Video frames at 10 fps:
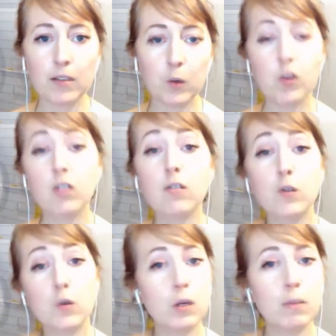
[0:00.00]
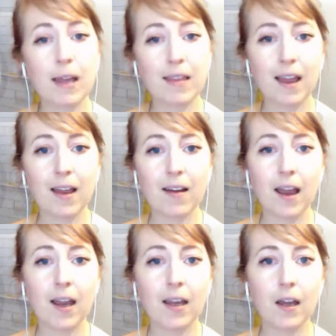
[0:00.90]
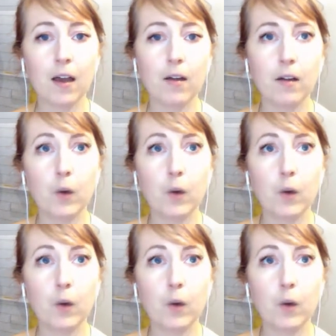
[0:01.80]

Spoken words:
So just to streamline that, I